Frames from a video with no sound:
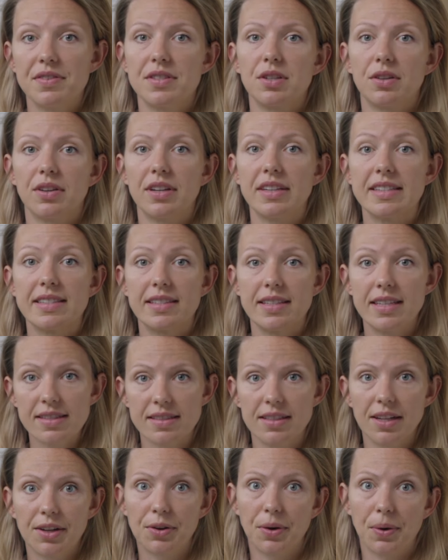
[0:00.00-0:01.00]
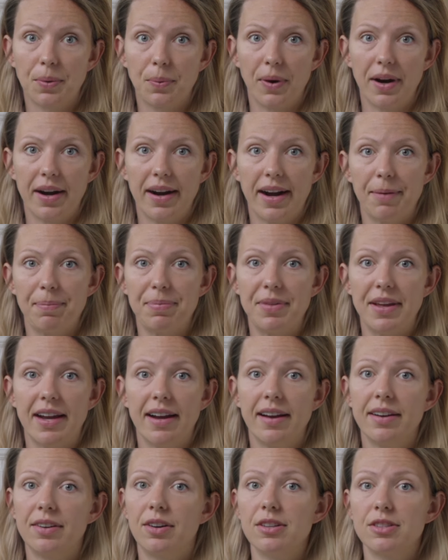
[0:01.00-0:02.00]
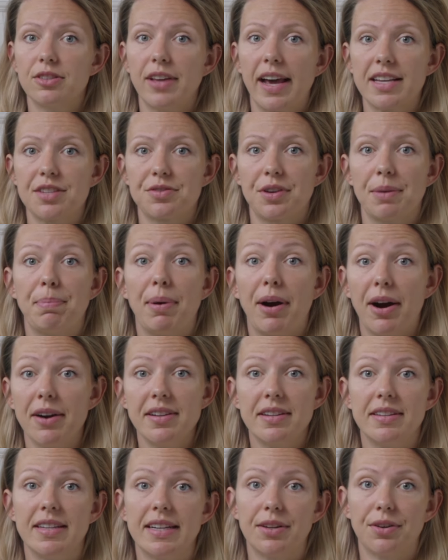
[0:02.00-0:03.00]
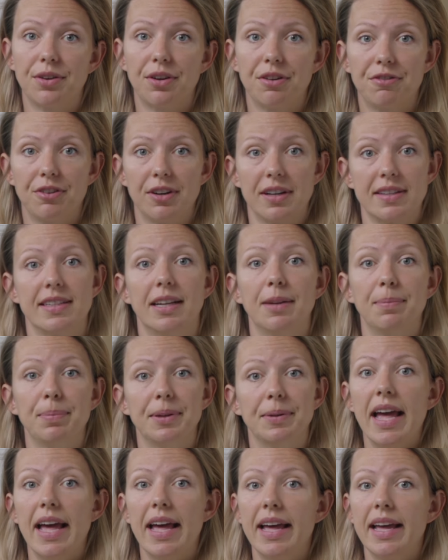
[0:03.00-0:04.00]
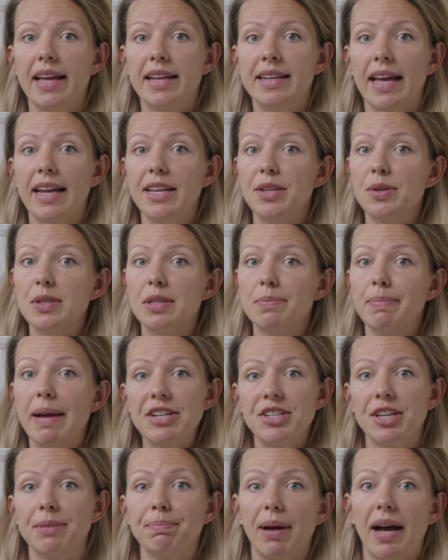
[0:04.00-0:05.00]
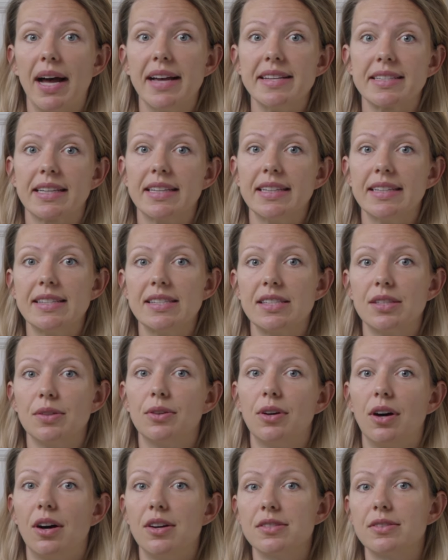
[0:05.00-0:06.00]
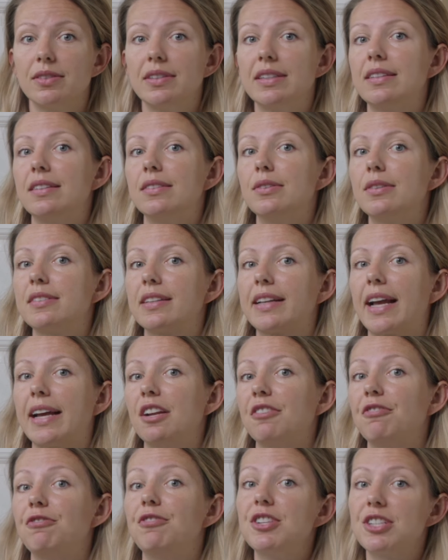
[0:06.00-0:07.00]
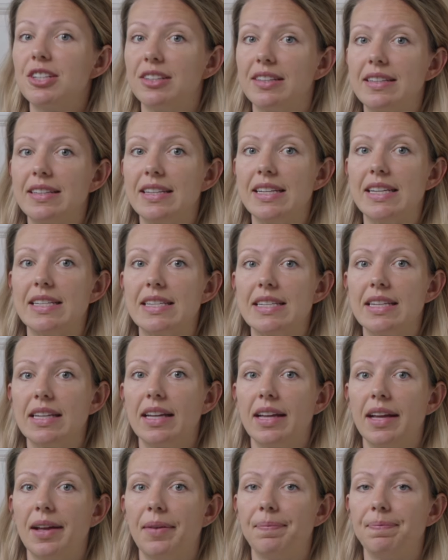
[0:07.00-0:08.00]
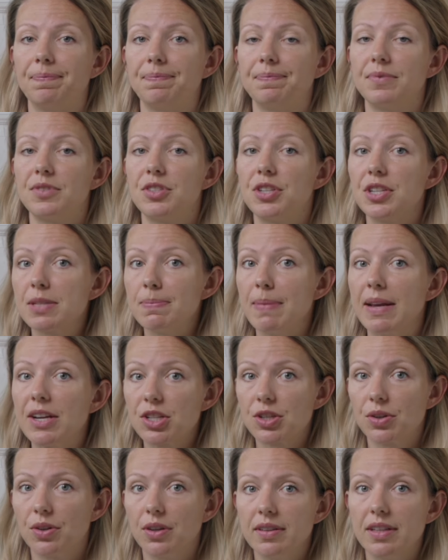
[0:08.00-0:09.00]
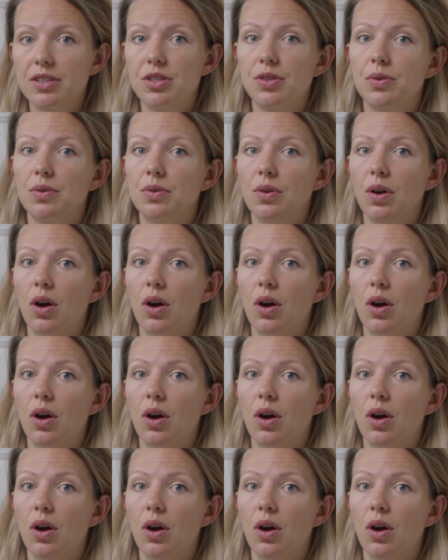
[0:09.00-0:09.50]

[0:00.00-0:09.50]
stored seasonal cookware up there and also extra party decor, for example. And I used matching baskets, so also it looks kind of visually neat. Just make sure that you